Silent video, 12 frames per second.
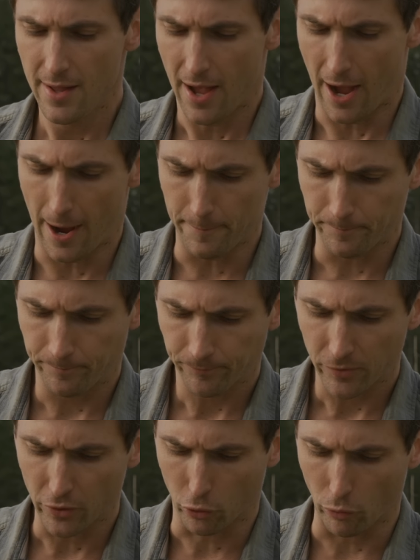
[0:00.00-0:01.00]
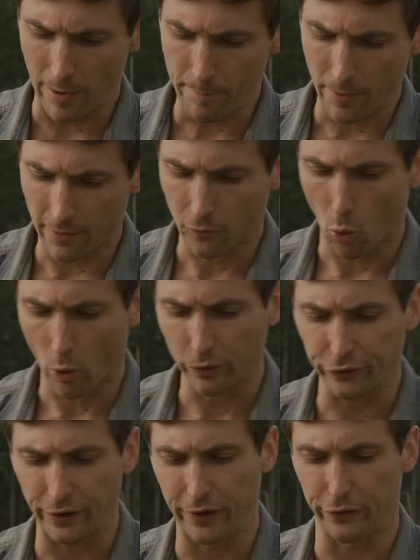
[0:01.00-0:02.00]
Um, the grip, of
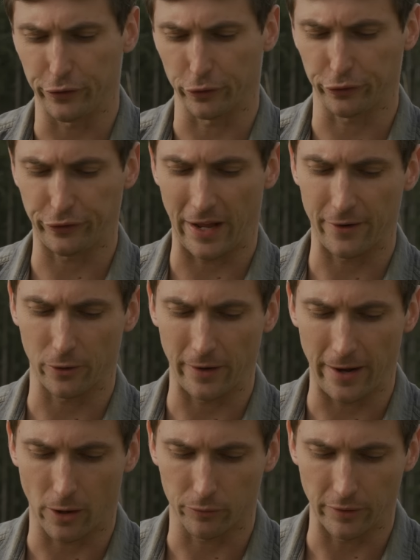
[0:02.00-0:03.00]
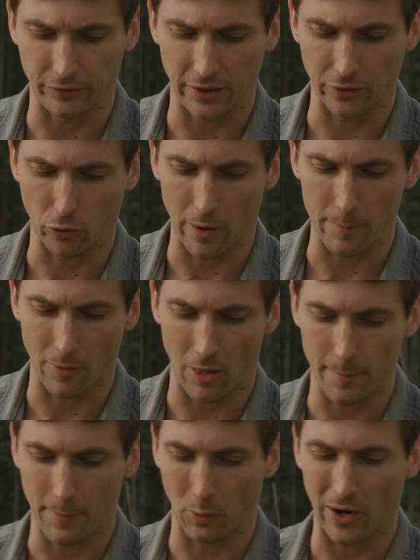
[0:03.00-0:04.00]
course, is your standard AR-15 grip. A lot
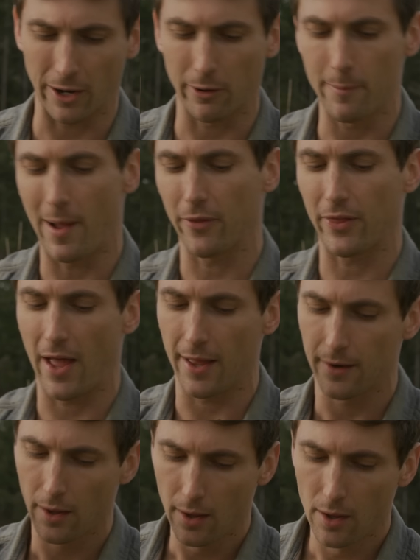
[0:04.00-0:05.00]
of people are angry about that.